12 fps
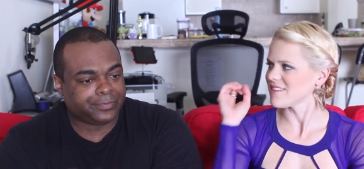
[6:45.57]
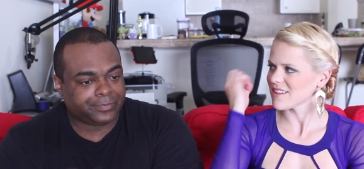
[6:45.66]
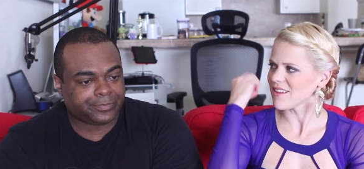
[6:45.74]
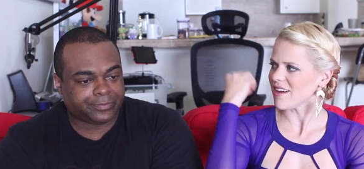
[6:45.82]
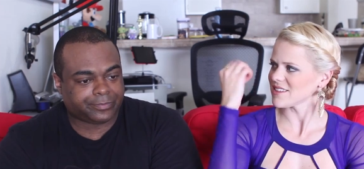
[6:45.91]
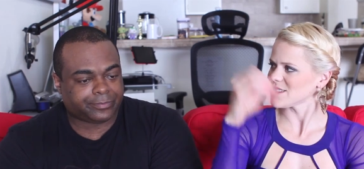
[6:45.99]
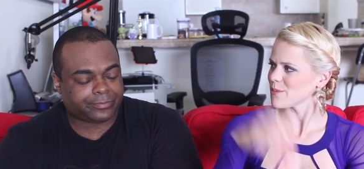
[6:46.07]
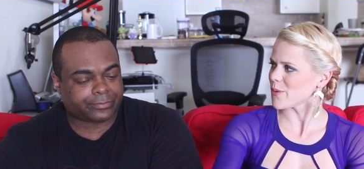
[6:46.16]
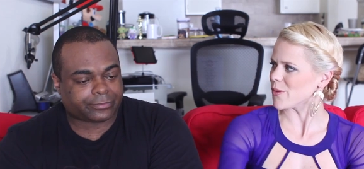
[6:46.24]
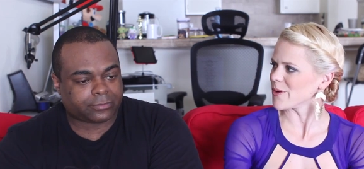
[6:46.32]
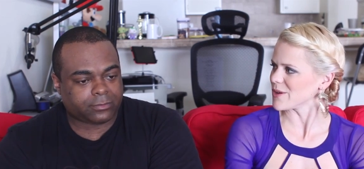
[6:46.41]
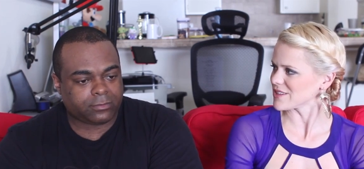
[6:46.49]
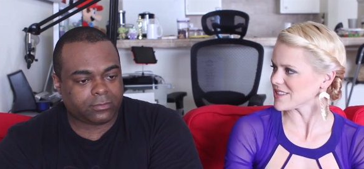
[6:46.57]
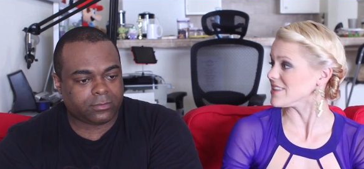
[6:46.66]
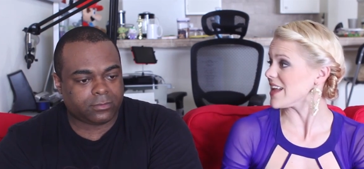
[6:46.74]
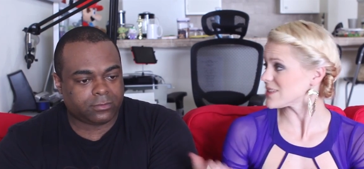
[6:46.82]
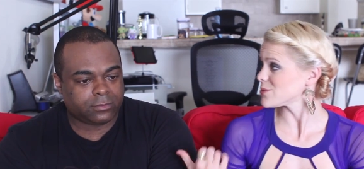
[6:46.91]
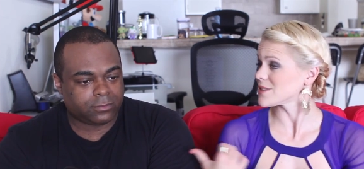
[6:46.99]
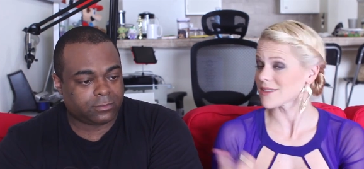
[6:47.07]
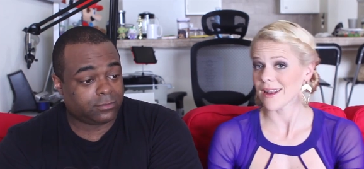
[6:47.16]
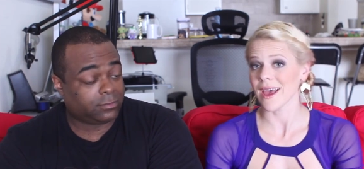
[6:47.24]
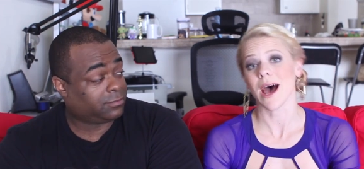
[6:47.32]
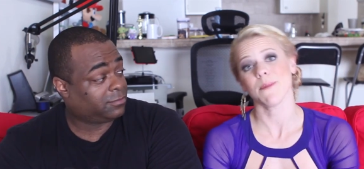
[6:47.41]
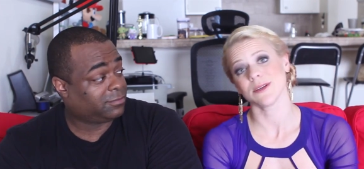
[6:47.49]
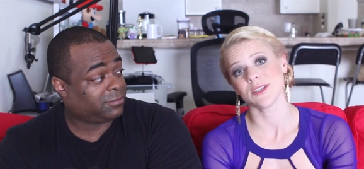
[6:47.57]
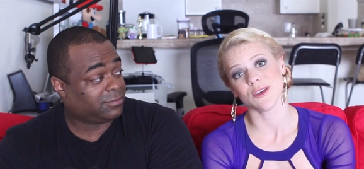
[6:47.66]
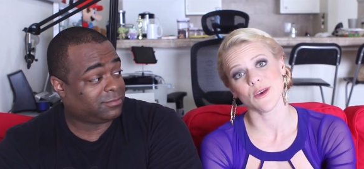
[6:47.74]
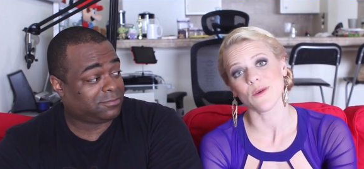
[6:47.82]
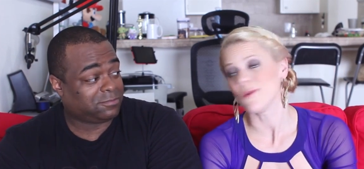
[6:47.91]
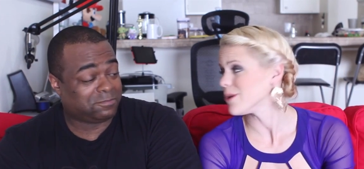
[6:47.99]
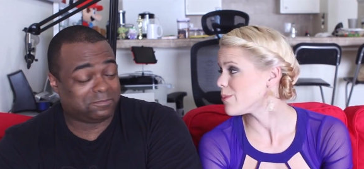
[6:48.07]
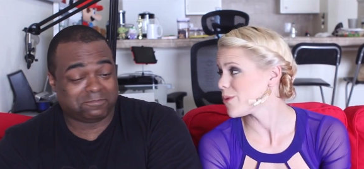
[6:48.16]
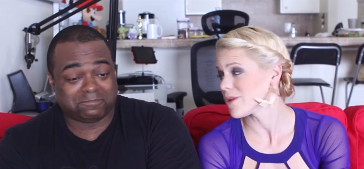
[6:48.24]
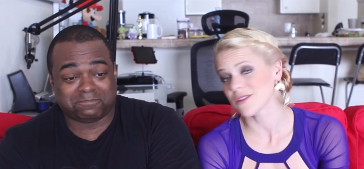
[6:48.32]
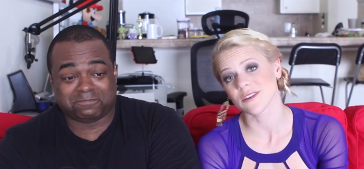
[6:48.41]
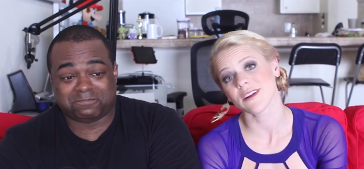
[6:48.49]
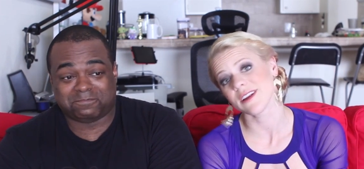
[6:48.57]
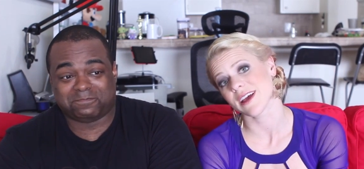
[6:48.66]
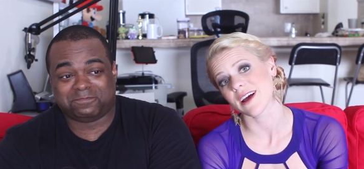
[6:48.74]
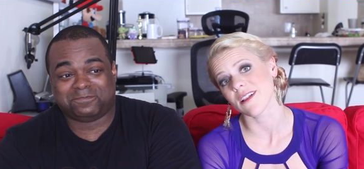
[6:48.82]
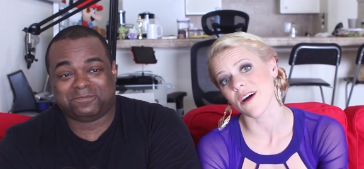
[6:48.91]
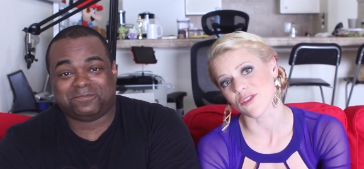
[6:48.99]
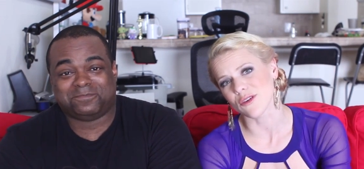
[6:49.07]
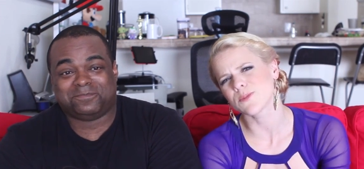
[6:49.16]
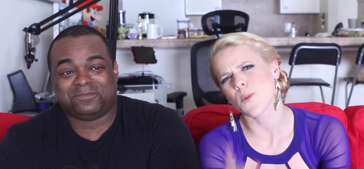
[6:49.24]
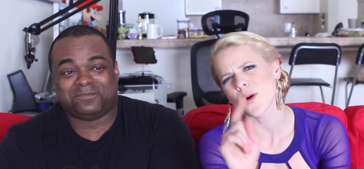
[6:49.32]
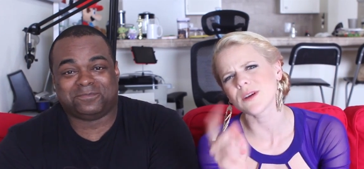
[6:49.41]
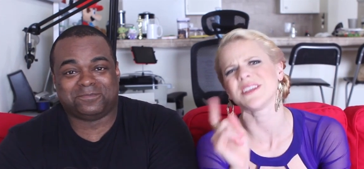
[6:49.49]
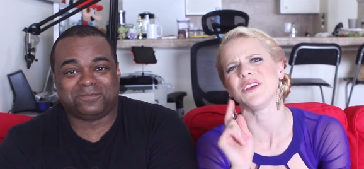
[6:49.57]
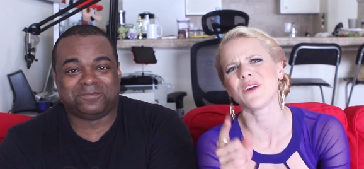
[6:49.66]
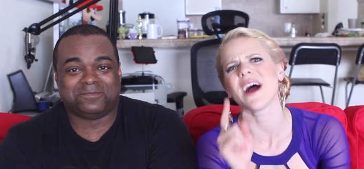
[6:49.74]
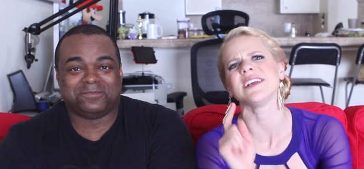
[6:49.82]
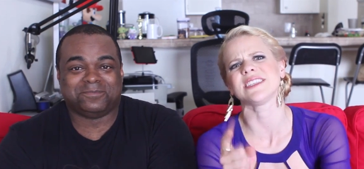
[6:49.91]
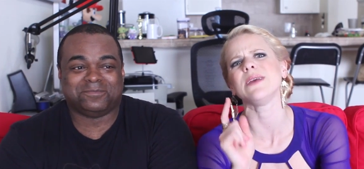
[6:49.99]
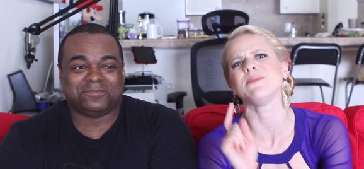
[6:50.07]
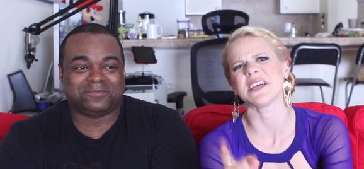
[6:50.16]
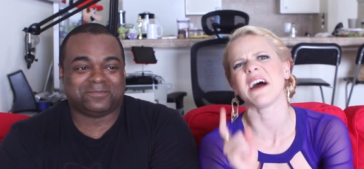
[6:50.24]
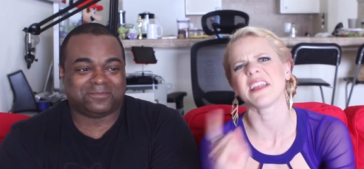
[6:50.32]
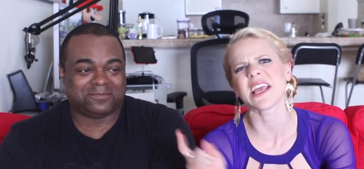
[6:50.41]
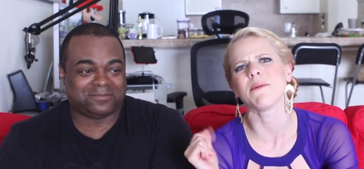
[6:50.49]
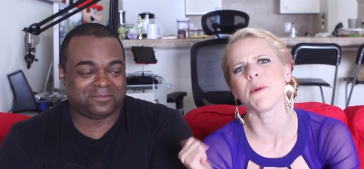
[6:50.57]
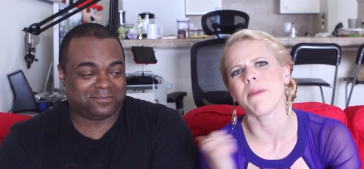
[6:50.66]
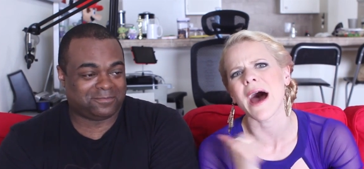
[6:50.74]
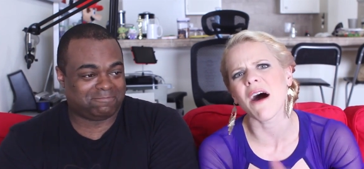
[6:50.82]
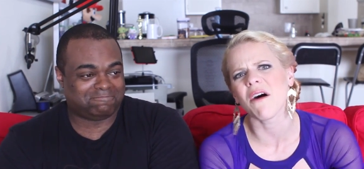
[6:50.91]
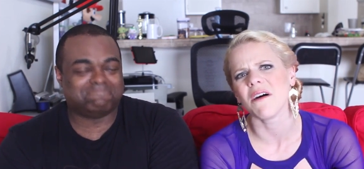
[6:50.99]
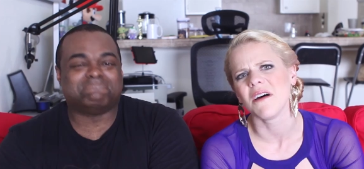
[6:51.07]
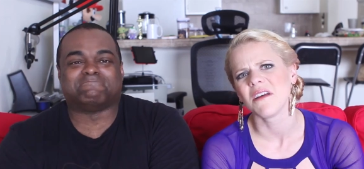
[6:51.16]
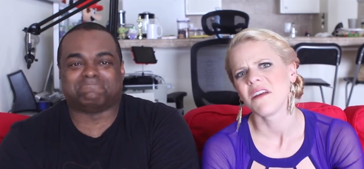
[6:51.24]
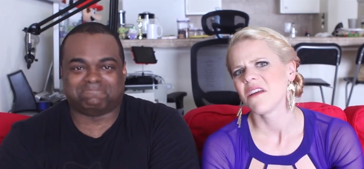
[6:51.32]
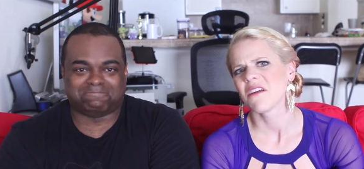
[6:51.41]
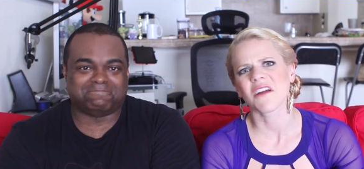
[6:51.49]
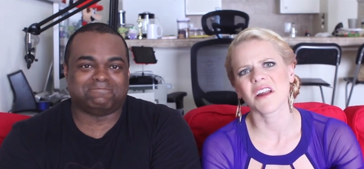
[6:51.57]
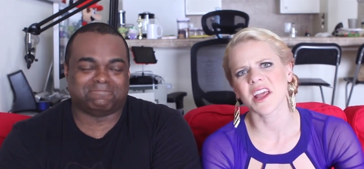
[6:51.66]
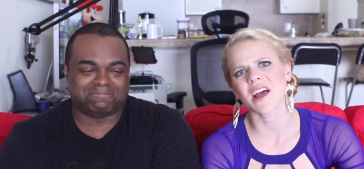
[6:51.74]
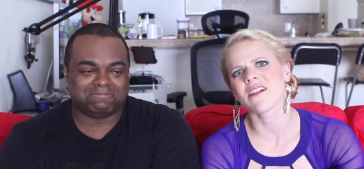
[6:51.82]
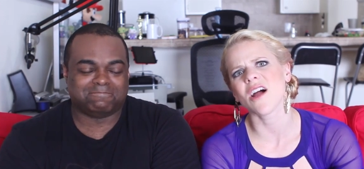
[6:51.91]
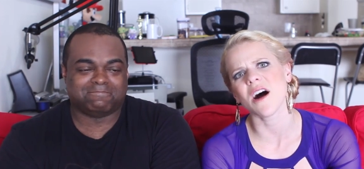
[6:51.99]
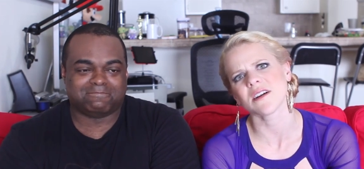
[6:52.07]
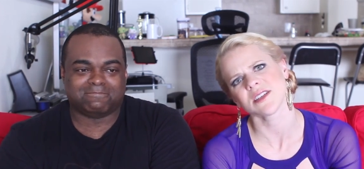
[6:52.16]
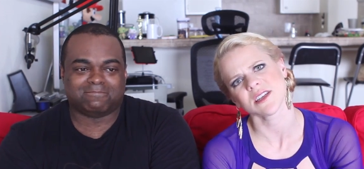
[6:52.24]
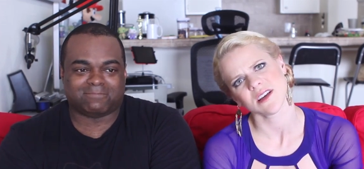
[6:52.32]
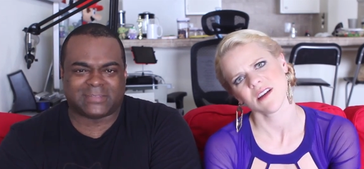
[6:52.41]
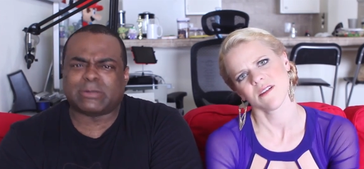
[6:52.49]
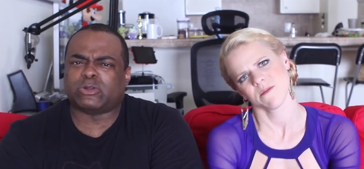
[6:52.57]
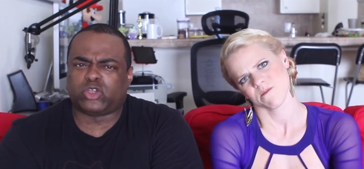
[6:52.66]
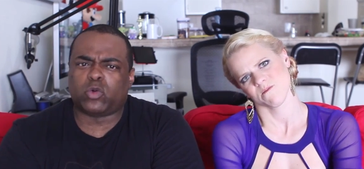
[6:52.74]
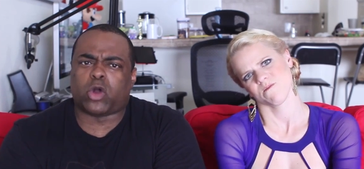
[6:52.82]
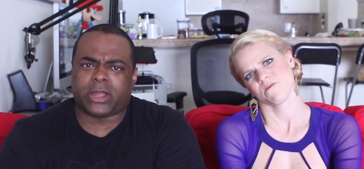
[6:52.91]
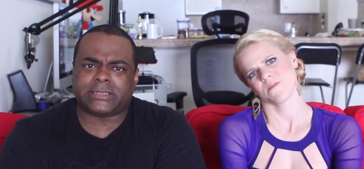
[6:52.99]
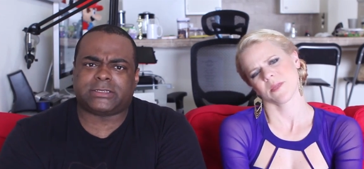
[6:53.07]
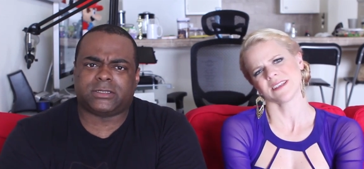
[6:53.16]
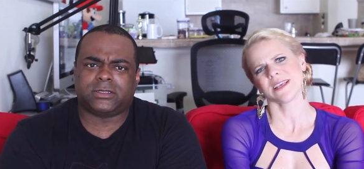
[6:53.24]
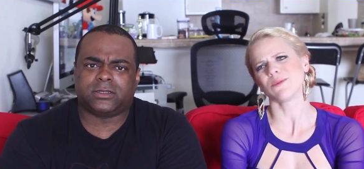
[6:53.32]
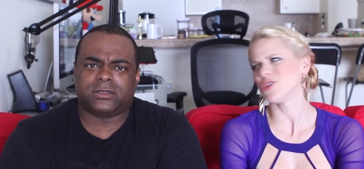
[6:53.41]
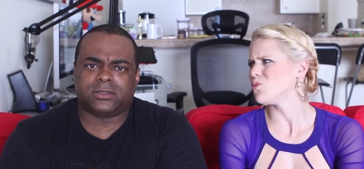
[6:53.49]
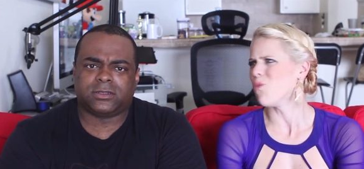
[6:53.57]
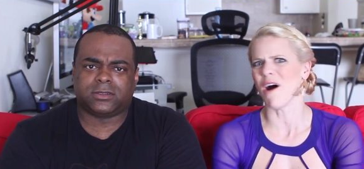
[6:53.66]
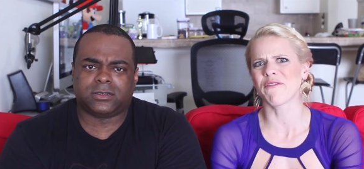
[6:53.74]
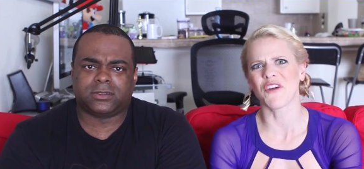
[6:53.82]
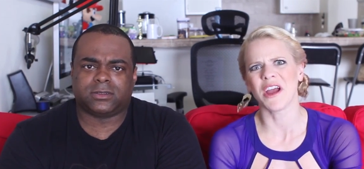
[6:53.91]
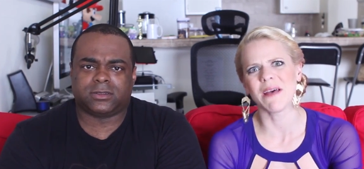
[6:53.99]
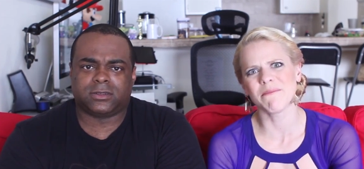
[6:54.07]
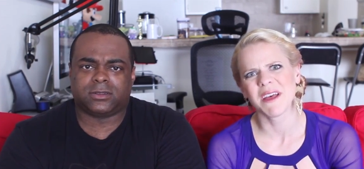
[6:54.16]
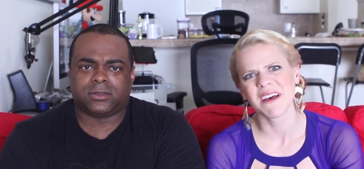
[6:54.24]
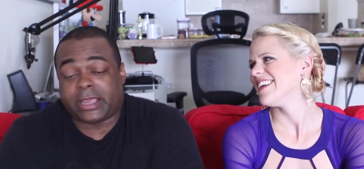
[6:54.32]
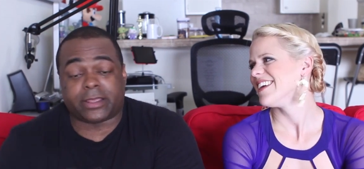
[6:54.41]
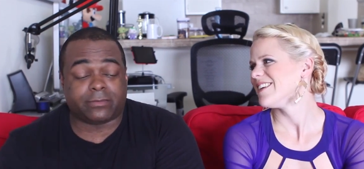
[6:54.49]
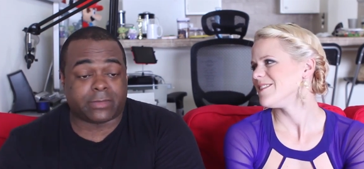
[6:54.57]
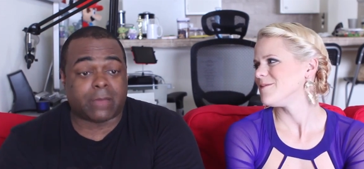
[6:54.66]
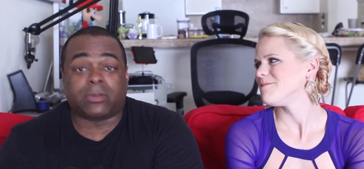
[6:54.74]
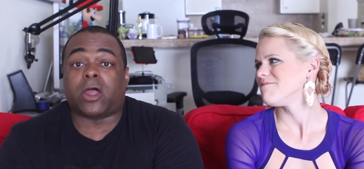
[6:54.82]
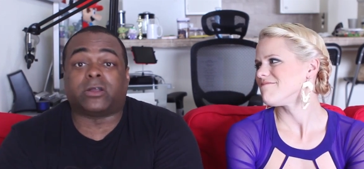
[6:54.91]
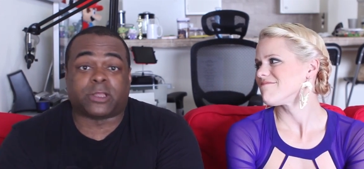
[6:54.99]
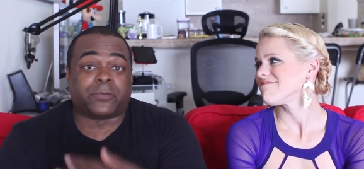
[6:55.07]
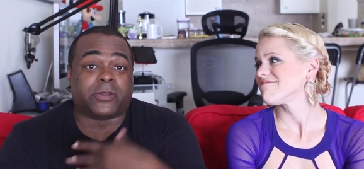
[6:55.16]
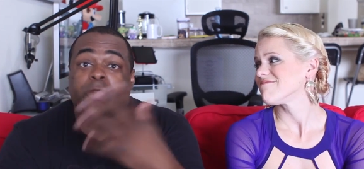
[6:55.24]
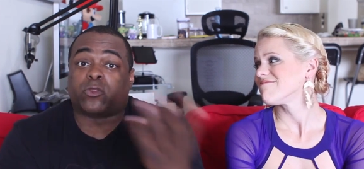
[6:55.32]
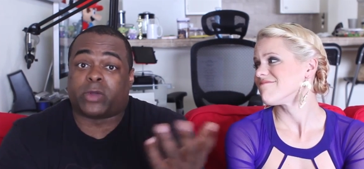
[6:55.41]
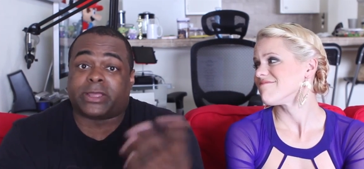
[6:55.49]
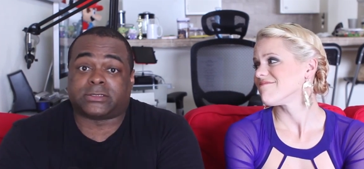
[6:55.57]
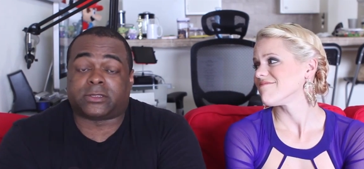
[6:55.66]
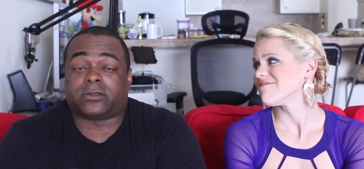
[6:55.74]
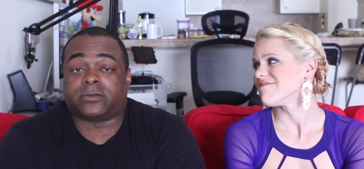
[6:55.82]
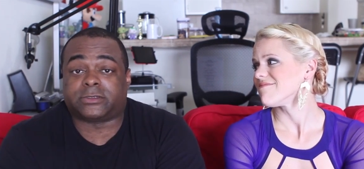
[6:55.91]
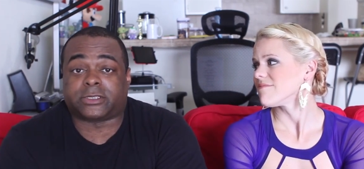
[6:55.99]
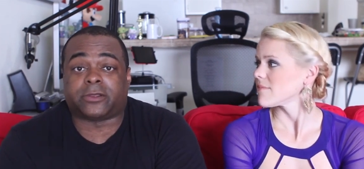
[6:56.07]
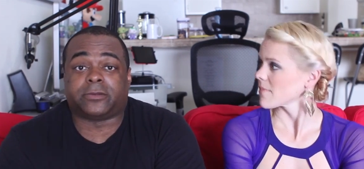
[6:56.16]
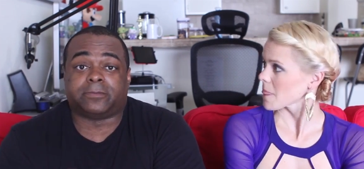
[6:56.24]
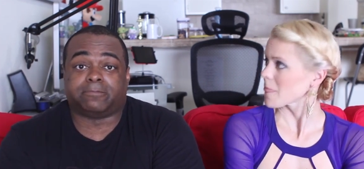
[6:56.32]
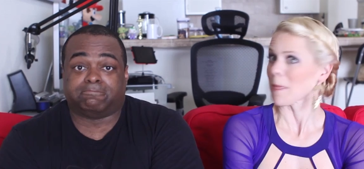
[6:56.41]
Speaker 1: clogs the pores, and that's what's going to happen to you. Your pores are going to get clogged. Those pores that you guys keep telling him about are going to get clogged. Is that what you want? Is that what you want for him? Hey, I'm clogged up in other ways, though, so.